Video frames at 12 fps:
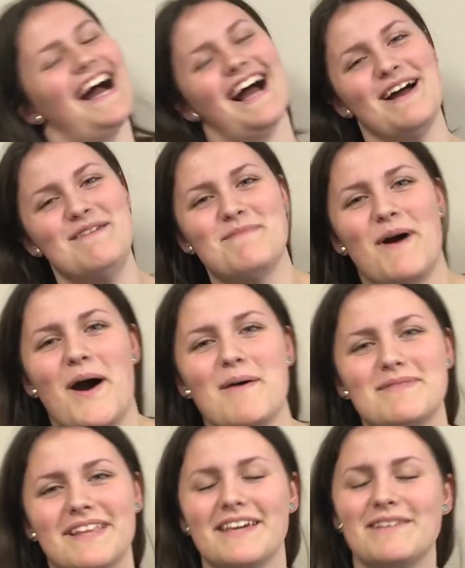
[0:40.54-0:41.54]
Hi,
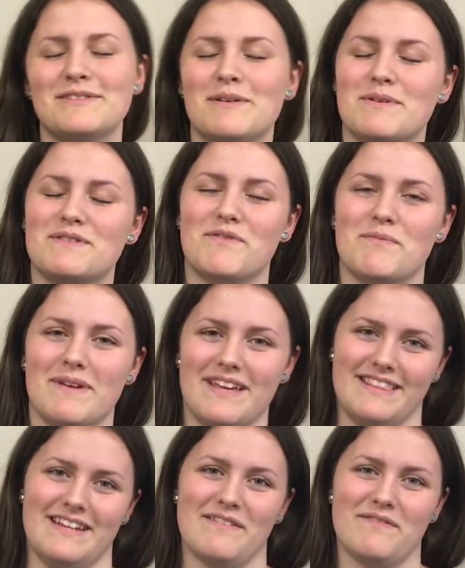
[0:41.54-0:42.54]
Mom. Thank you so much for
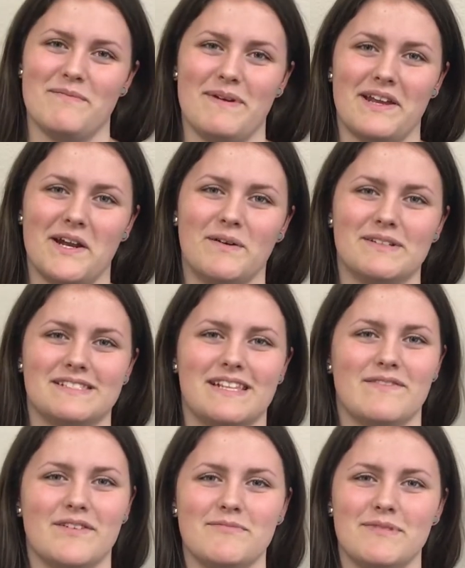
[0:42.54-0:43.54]
being there for me and
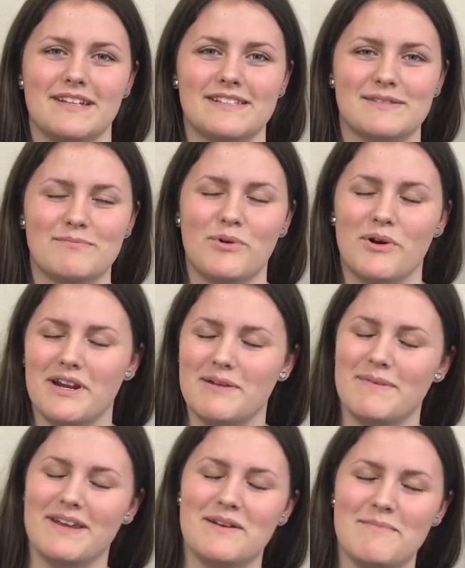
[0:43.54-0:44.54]
always loving me and
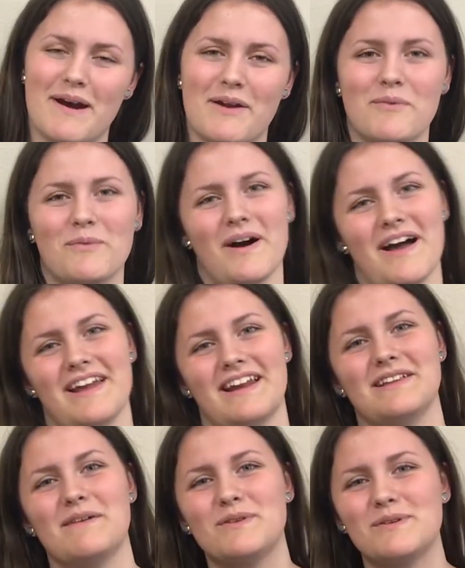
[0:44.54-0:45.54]
supporting me no matter
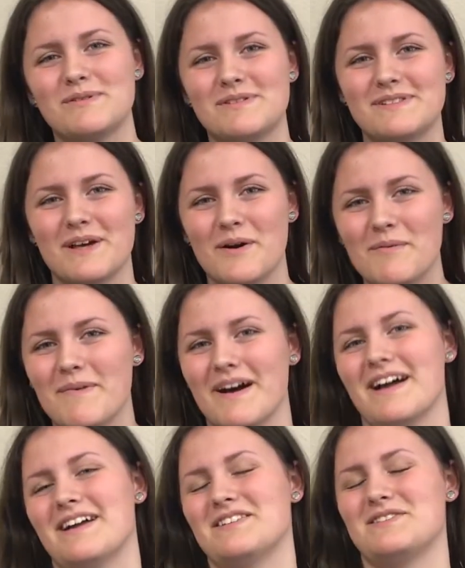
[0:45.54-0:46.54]
what. I love you so
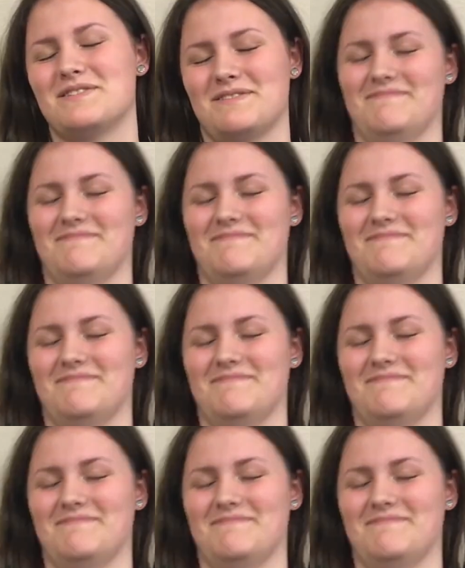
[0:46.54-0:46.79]
much.